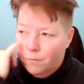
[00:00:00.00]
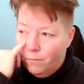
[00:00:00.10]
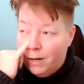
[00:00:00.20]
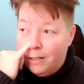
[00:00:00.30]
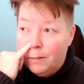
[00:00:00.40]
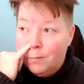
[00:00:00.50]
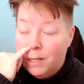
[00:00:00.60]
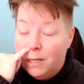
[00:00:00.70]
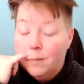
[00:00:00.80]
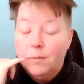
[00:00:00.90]
finally
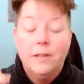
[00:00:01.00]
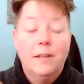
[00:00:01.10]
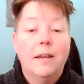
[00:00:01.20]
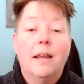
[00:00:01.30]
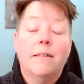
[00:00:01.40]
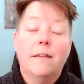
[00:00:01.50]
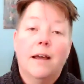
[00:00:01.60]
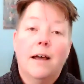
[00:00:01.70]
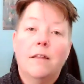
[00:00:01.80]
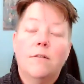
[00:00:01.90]
being able to connect the
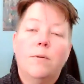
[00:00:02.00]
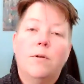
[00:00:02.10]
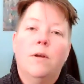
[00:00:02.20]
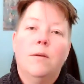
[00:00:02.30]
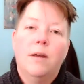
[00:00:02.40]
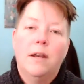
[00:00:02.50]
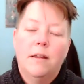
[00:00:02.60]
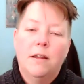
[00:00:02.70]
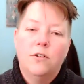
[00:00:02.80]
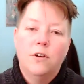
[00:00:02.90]
dots between
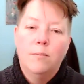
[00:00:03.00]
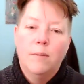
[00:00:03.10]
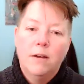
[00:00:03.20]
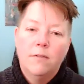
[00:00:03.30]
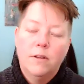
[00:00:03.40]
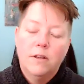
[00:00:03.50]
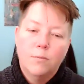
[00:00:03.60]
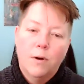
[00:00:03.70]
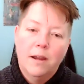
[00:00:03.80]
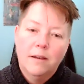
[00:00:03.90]
meditation and mindfulness
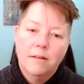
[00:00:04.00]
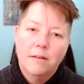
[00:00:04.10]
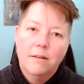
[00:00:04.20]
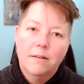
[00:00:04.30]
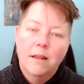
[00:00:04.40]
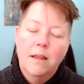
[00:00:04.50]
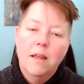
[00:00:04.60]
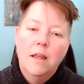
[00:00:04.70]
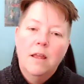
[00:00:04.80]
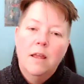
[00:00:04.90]
practices
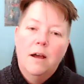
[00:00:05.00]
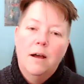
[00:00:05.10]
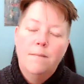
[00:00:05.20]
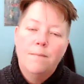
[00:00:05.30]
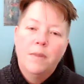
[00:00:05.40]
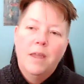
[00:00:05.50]
um,